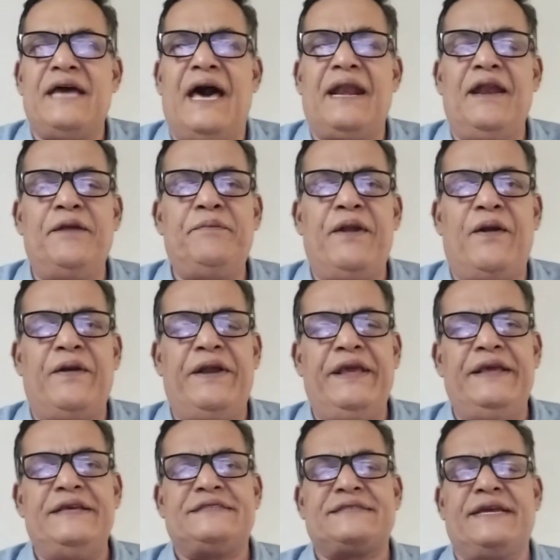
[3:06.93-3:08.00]
Charlotte
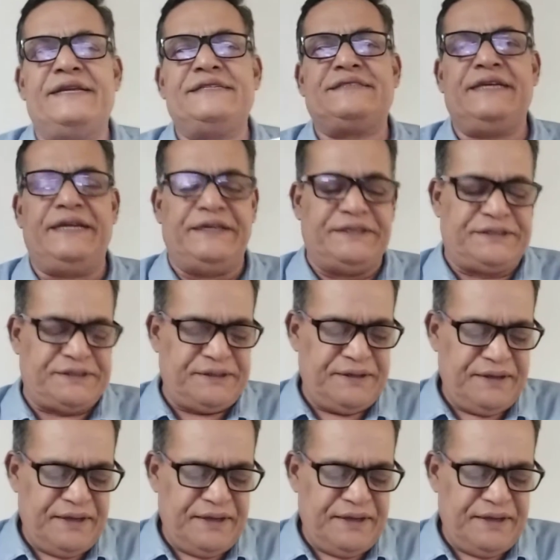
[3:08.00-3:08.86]
Bronte is concerned,